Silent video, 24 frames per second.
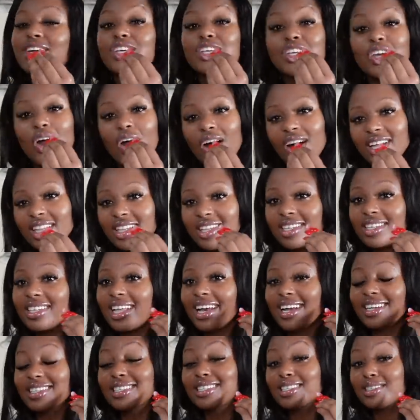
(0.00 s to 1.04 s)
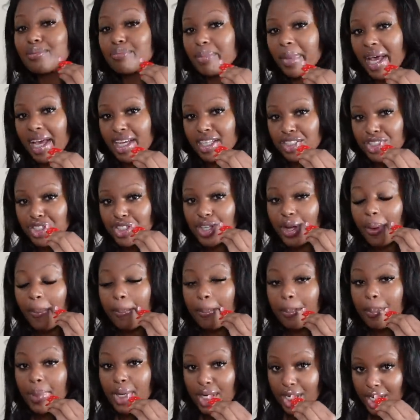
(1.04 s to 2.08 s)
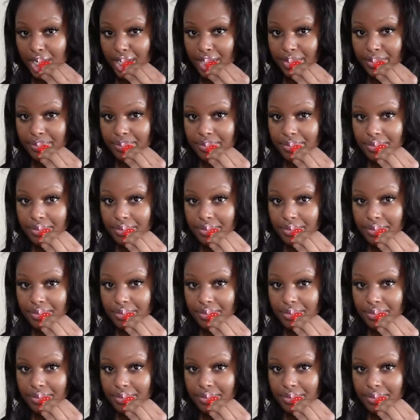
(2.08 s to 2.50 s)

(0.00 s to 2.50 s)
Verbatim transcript: Y'all, it looked like a smashed booger